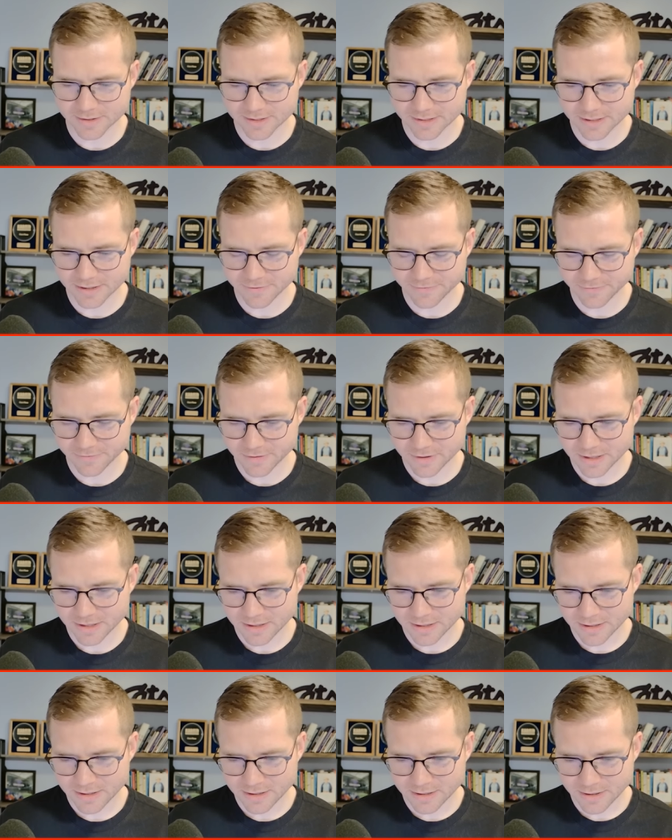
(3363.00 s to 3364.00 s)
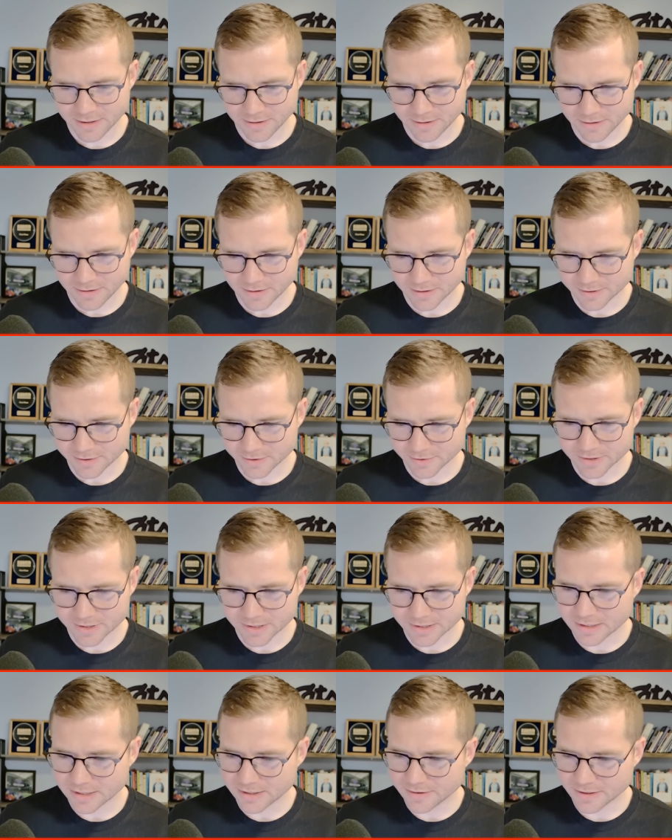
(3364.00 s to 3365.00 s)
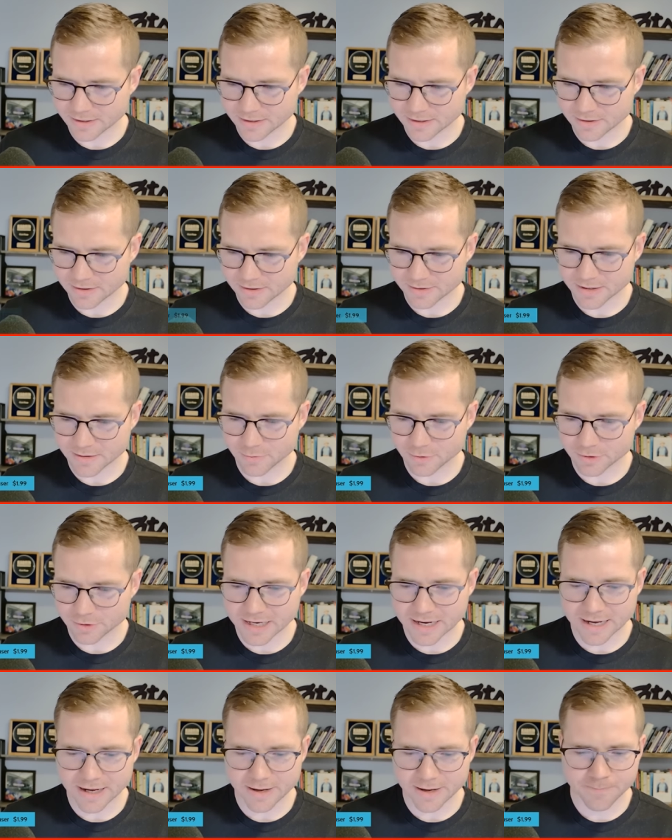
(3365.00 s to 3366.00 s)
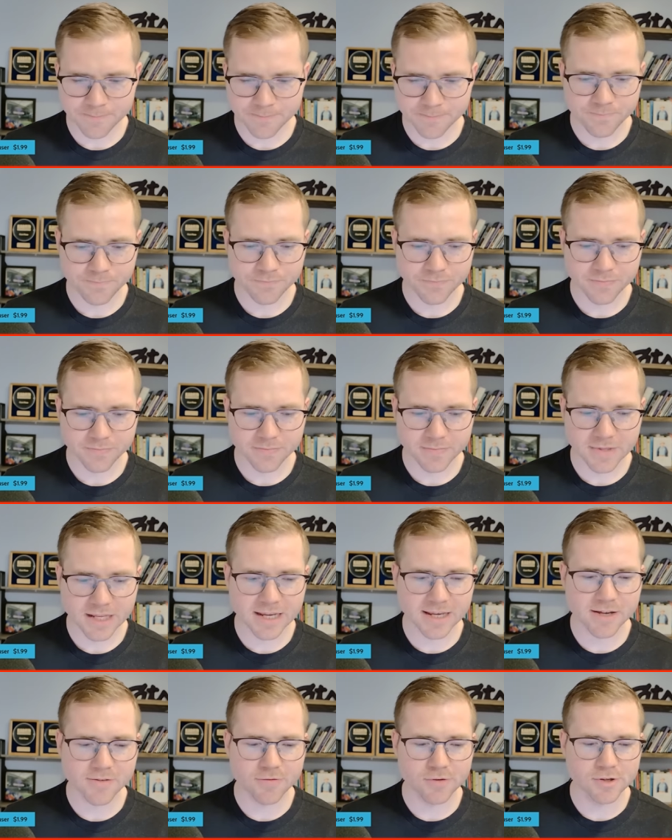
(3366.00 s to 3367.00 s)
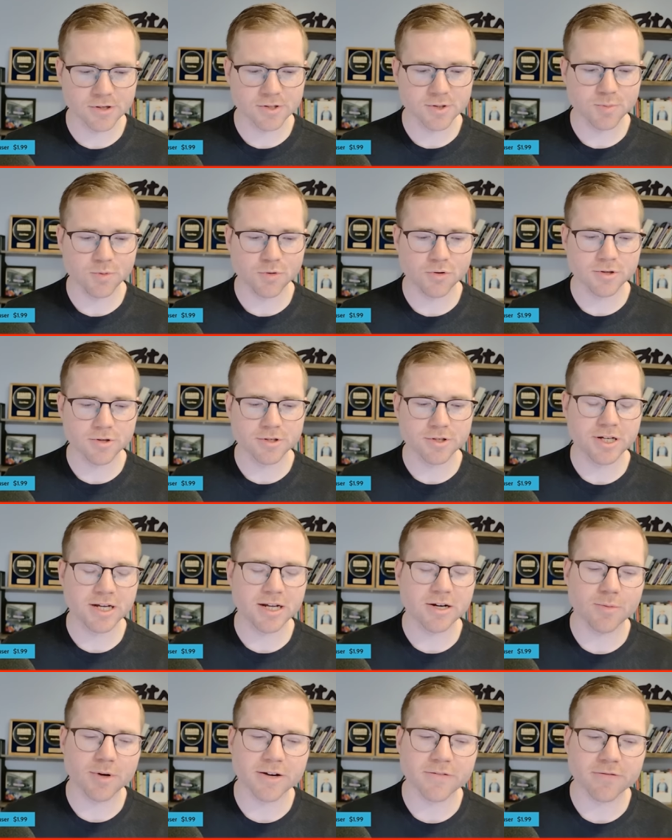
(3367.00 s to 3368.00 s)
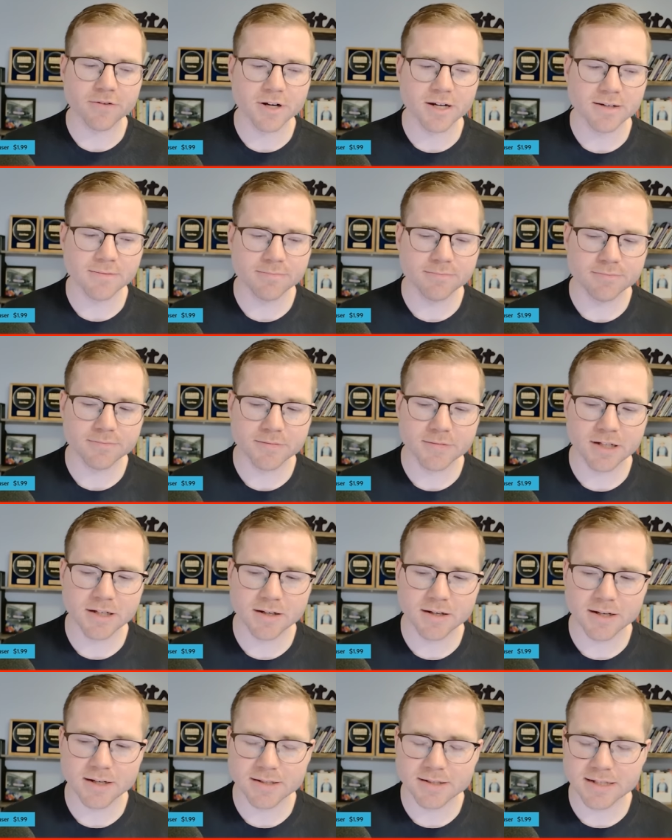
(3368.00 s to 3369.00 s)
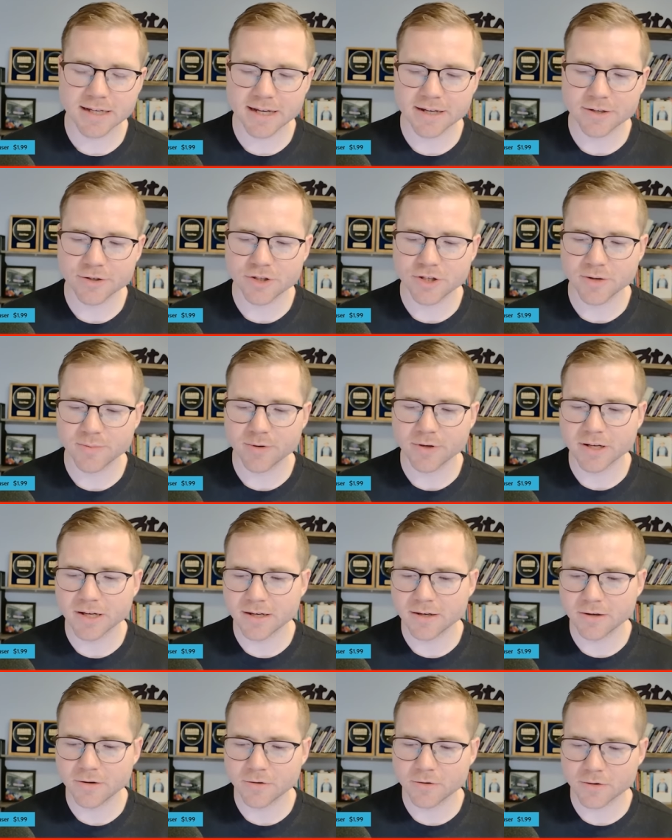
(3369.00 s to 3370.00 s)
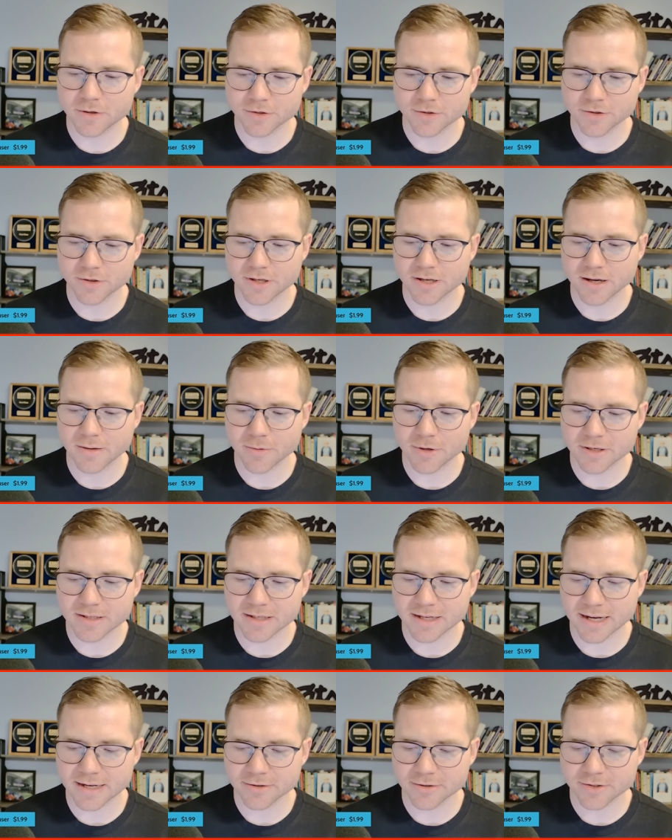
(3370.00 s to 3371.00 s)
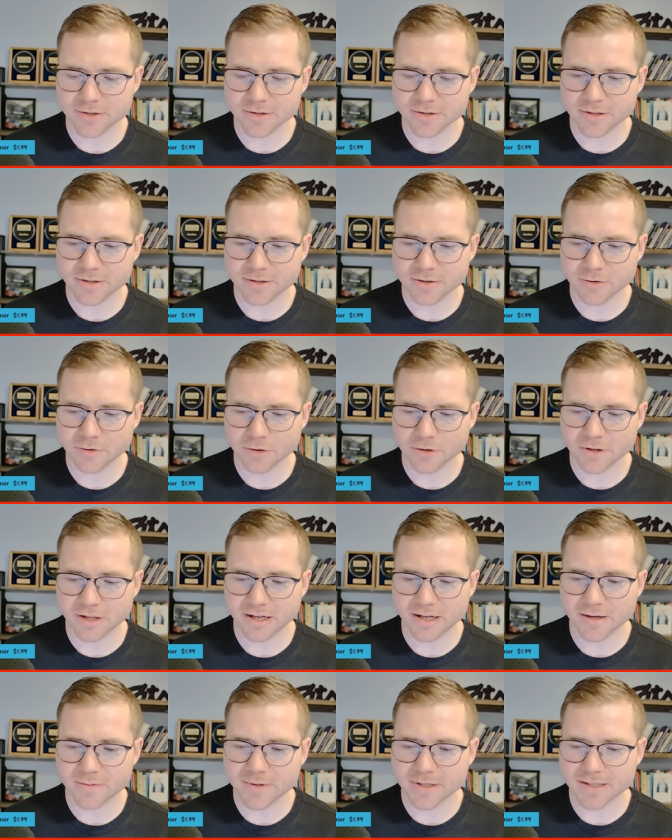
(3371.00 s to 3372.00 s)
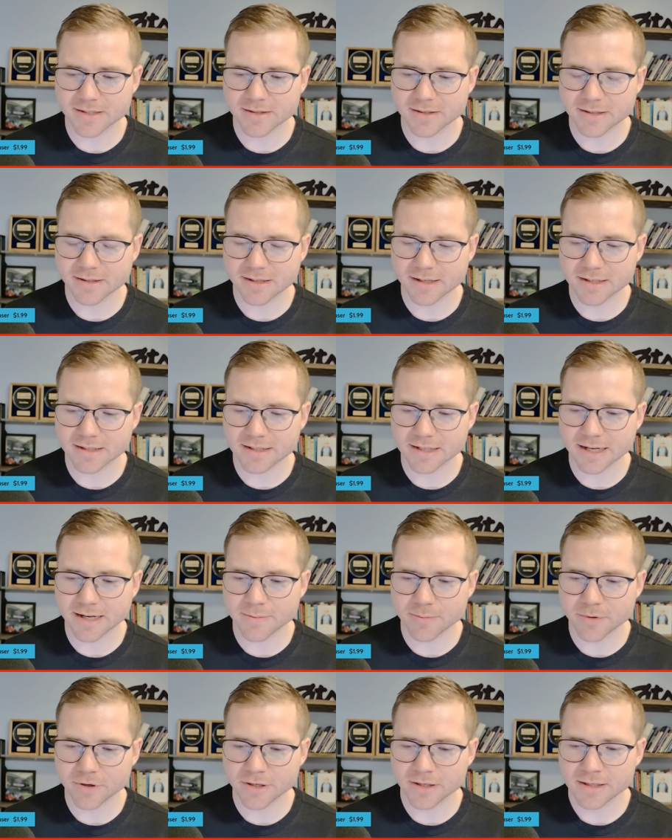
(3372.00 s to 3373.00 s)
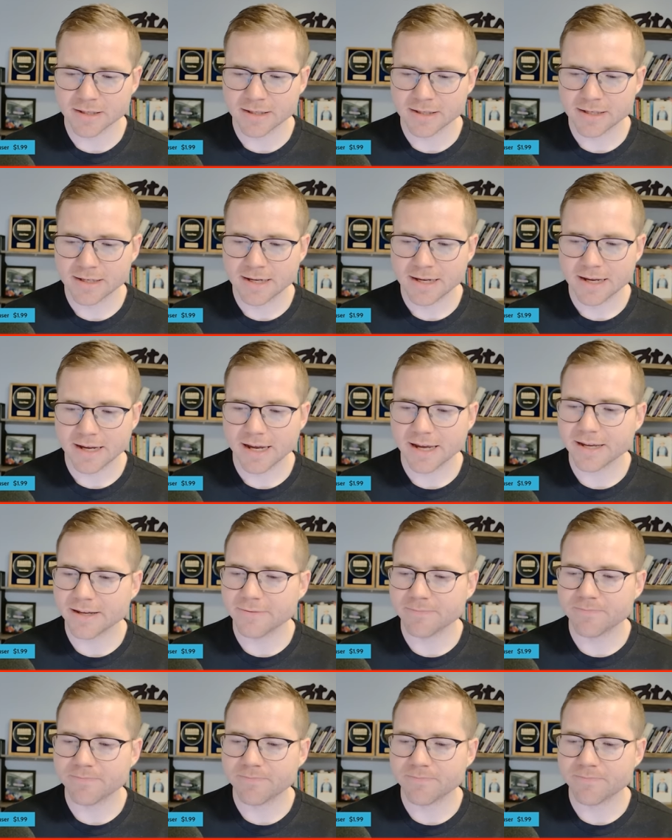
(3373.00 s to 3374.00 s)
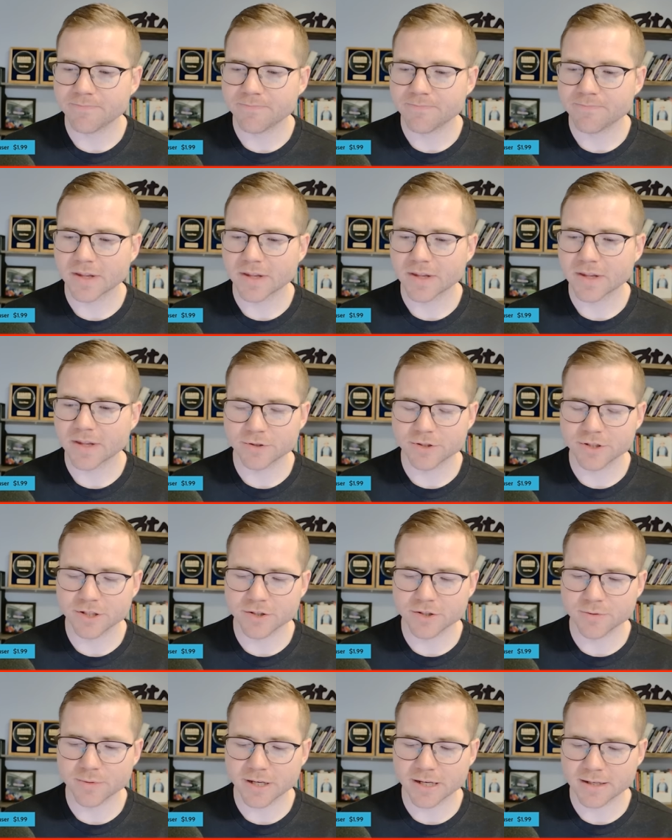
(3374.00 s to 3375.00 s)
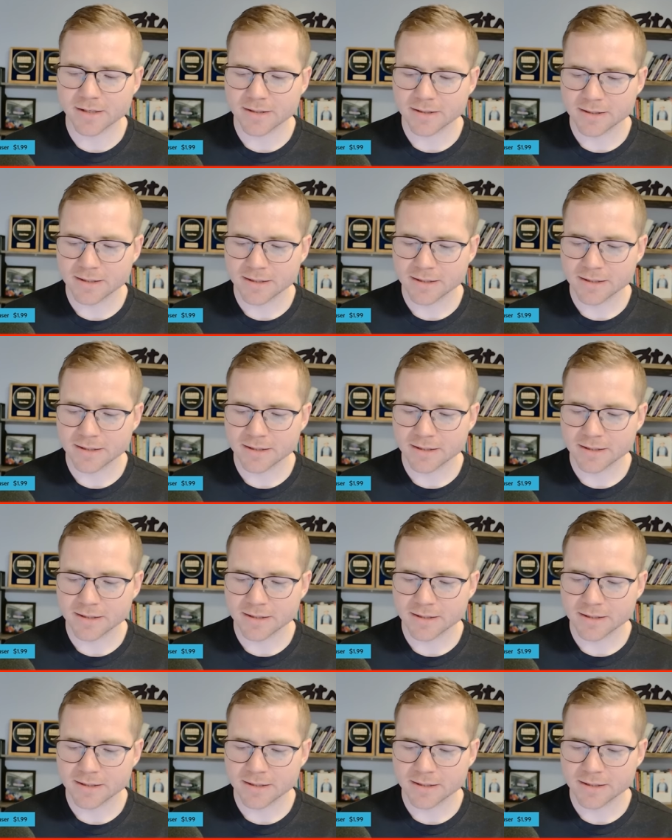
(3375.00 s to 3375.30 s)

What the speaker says: see if I guess there isn't anything else there. Well, Dan, thank you for your support of the channel, my friend. Dan chipping in, no question or comment attached. It doesn't look like I missed anything, Dan, but hey, I appreciate you, man.